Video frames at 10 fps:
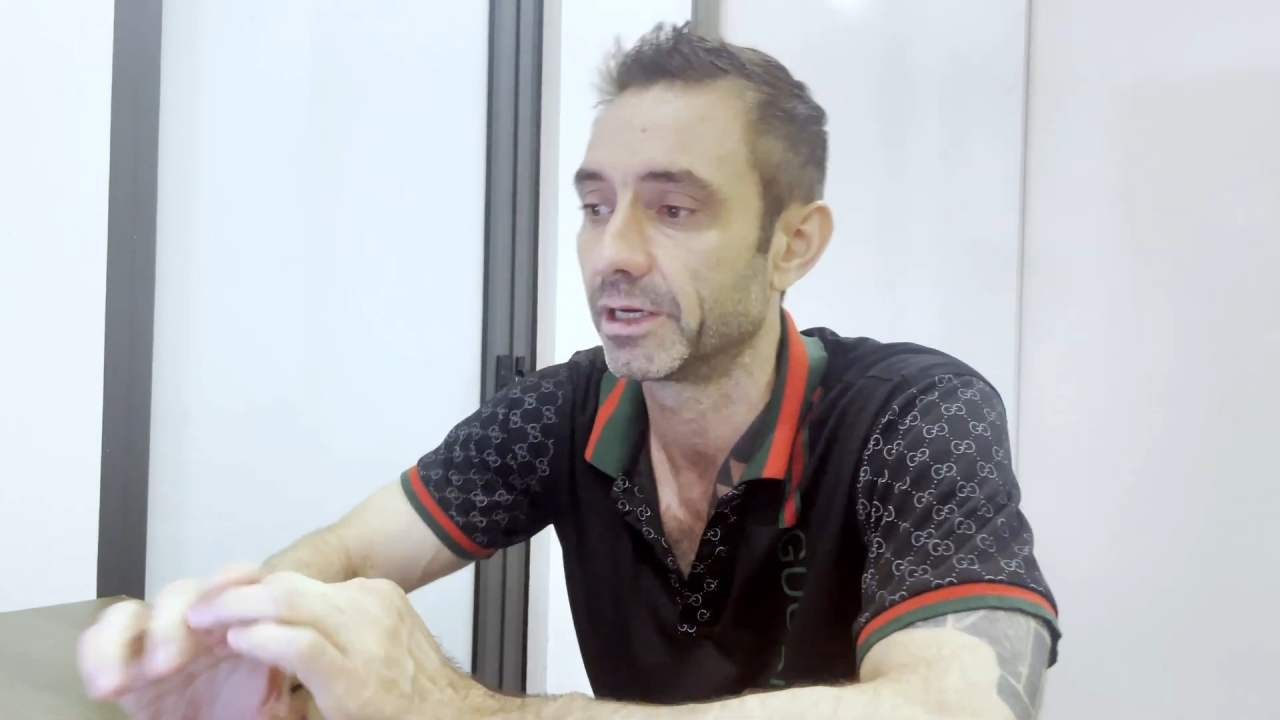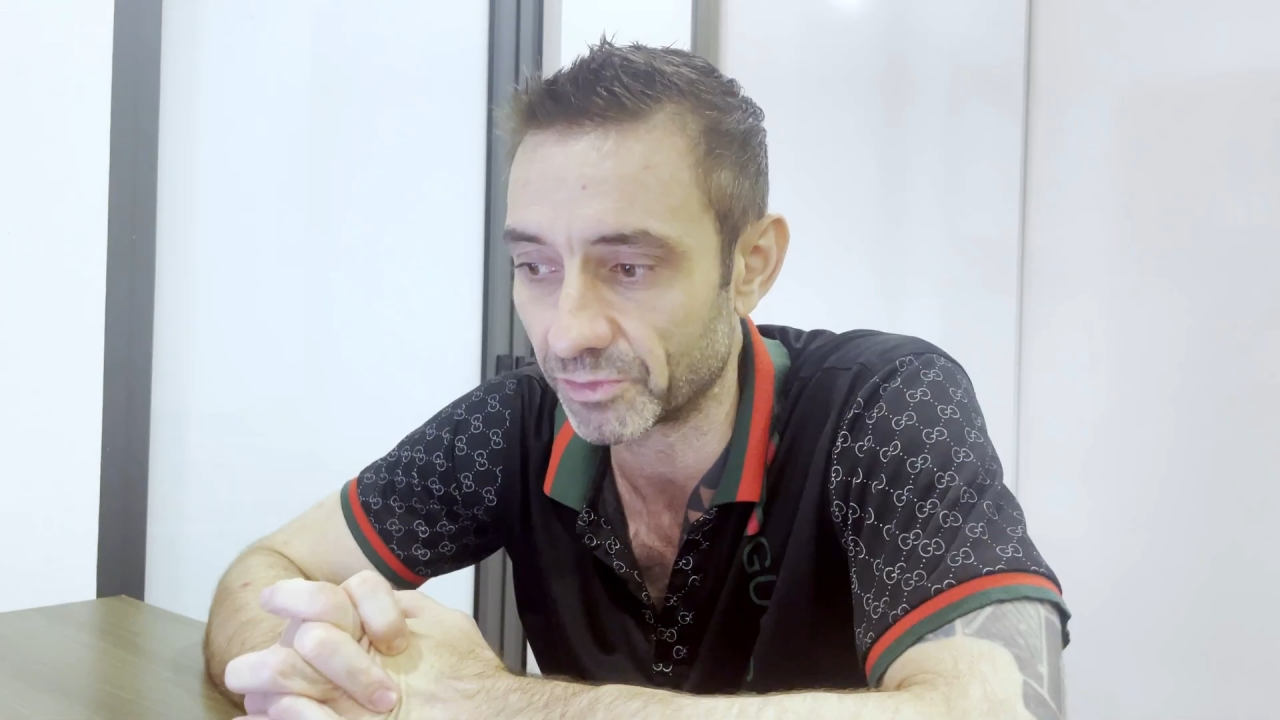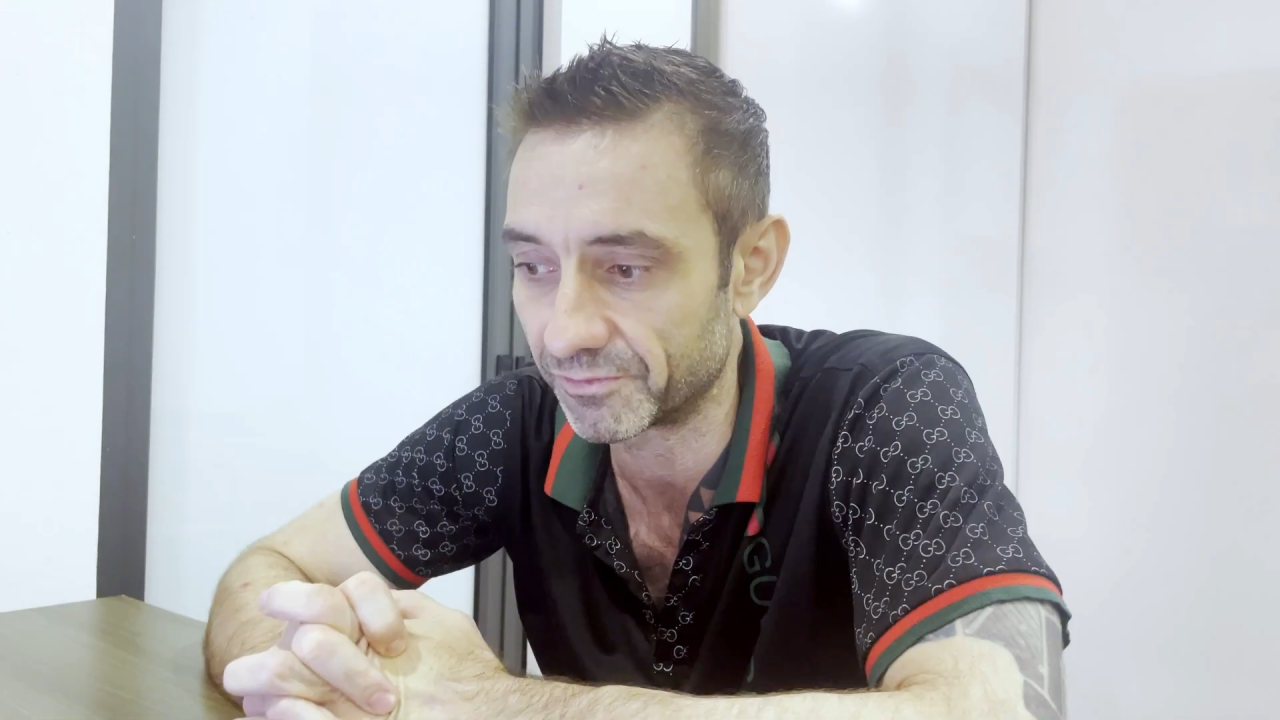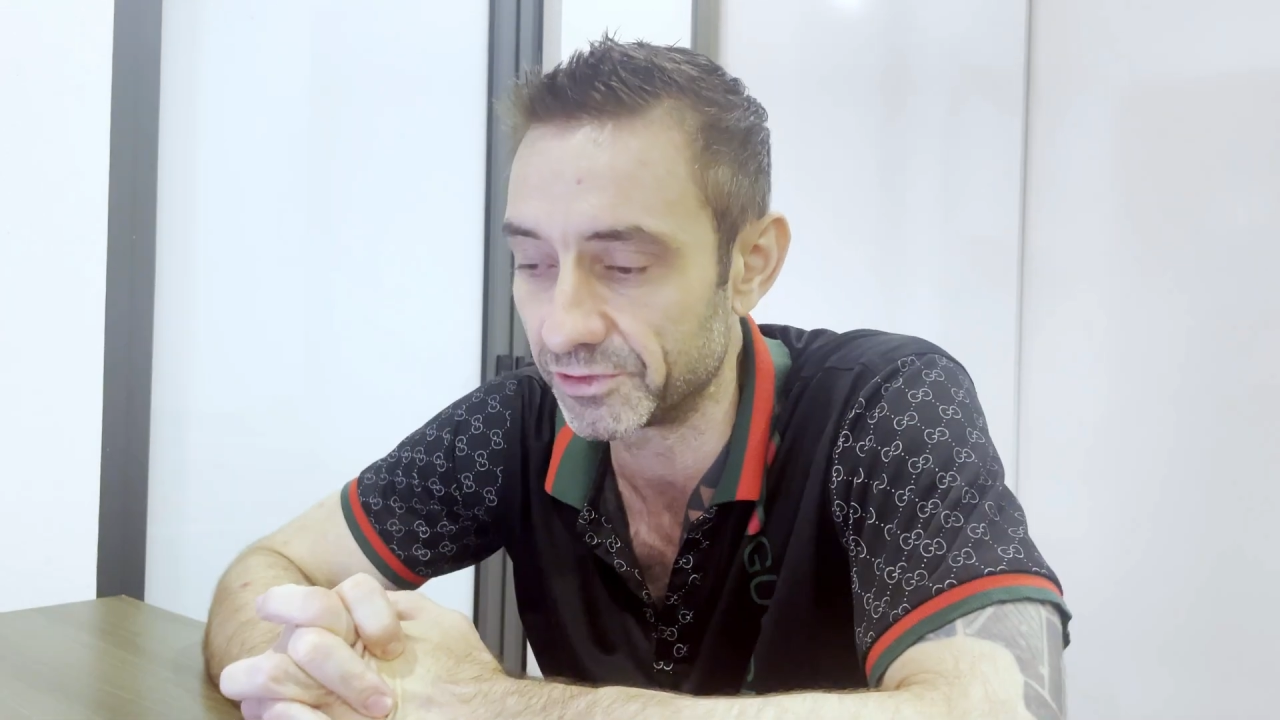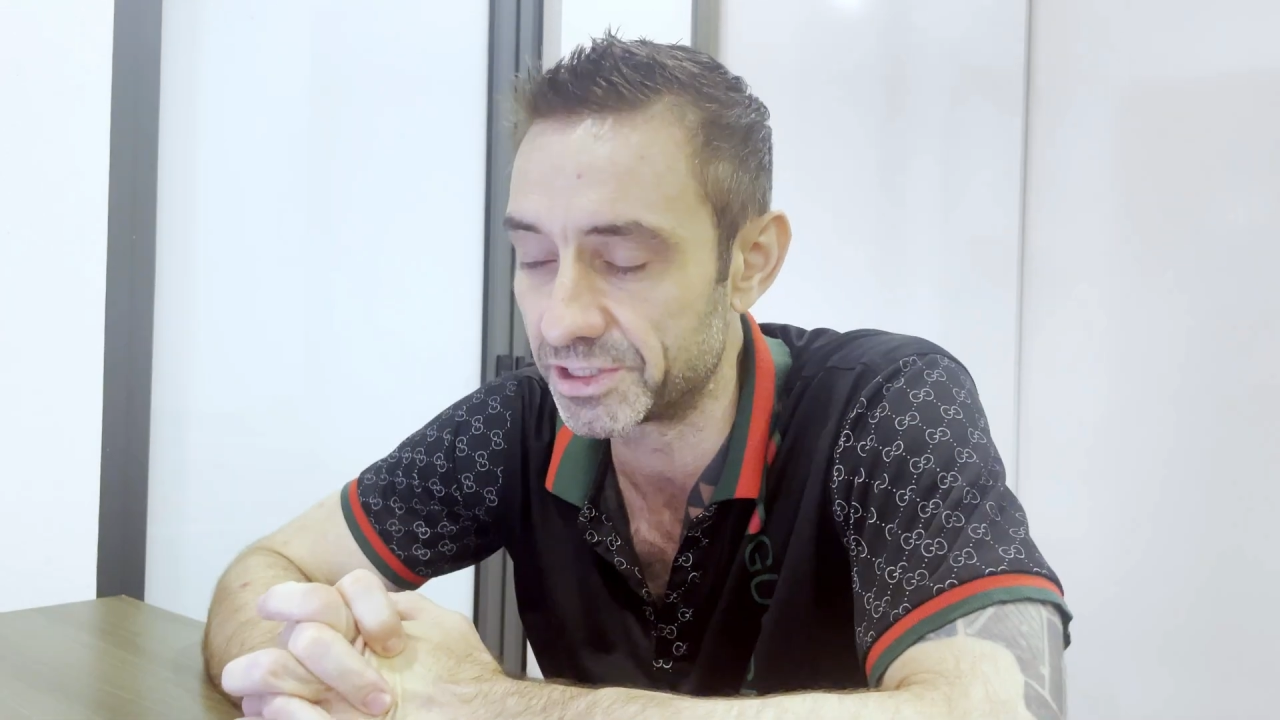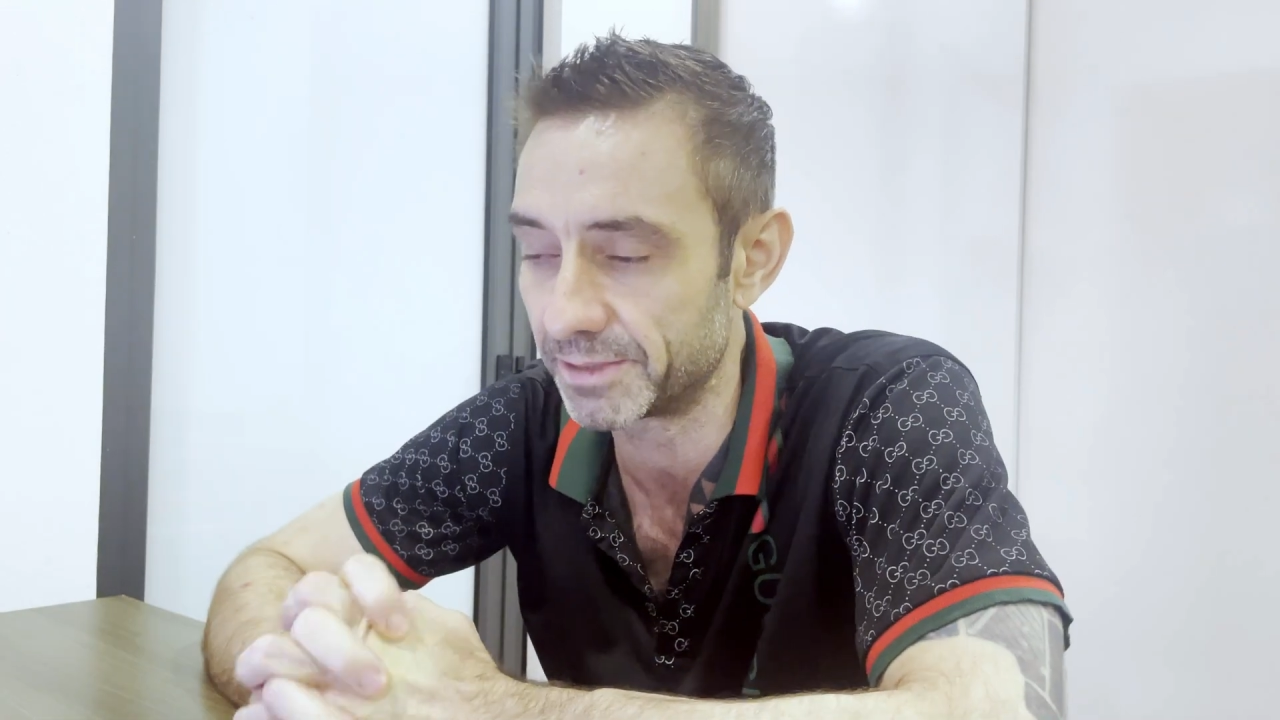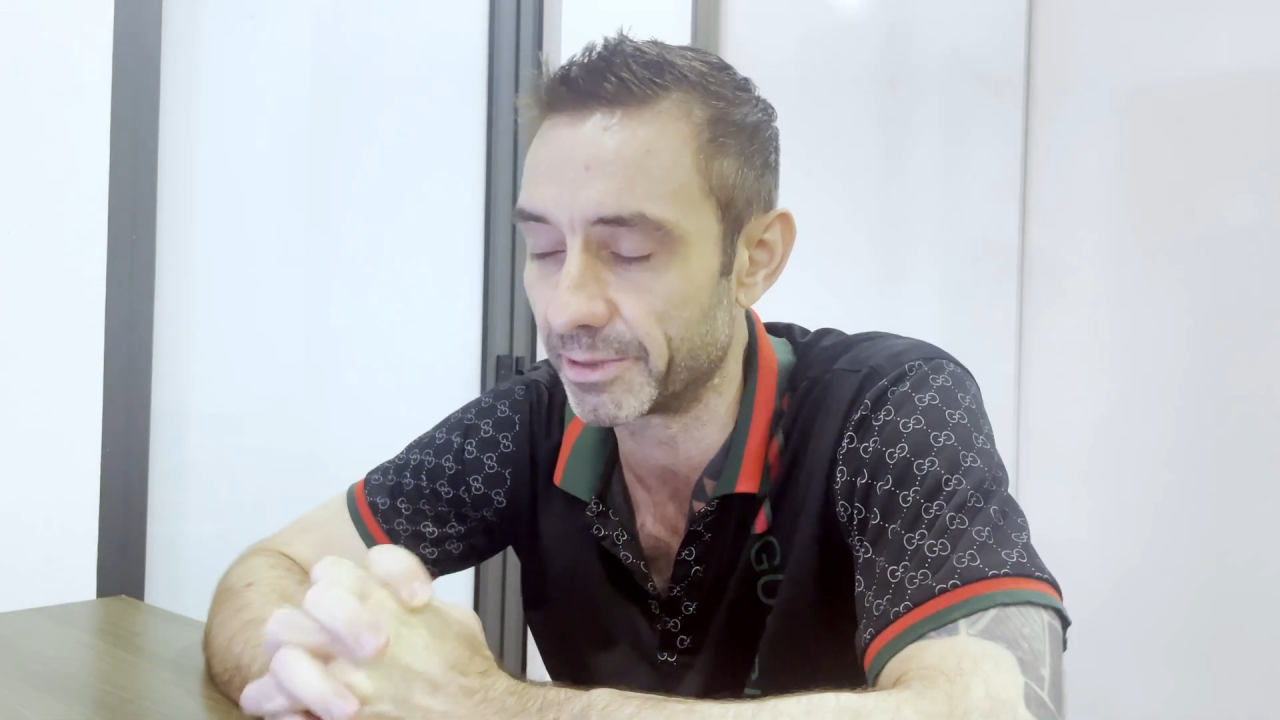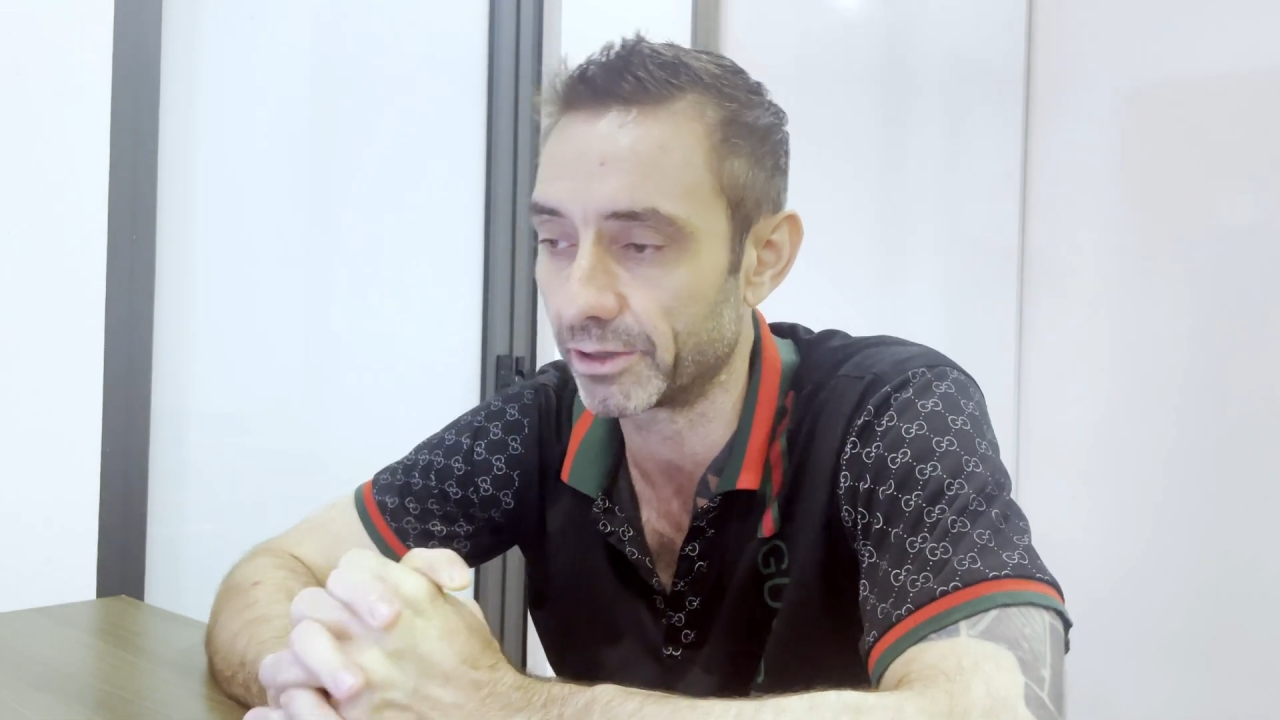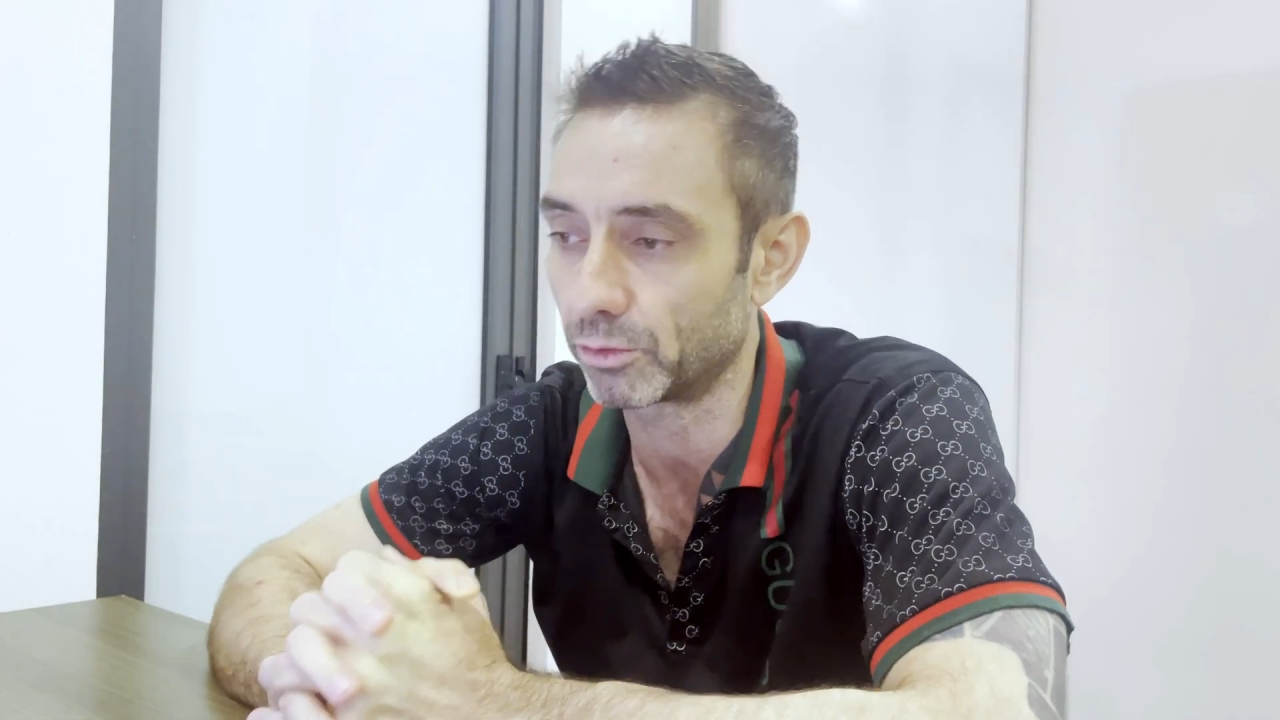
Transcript: If you see my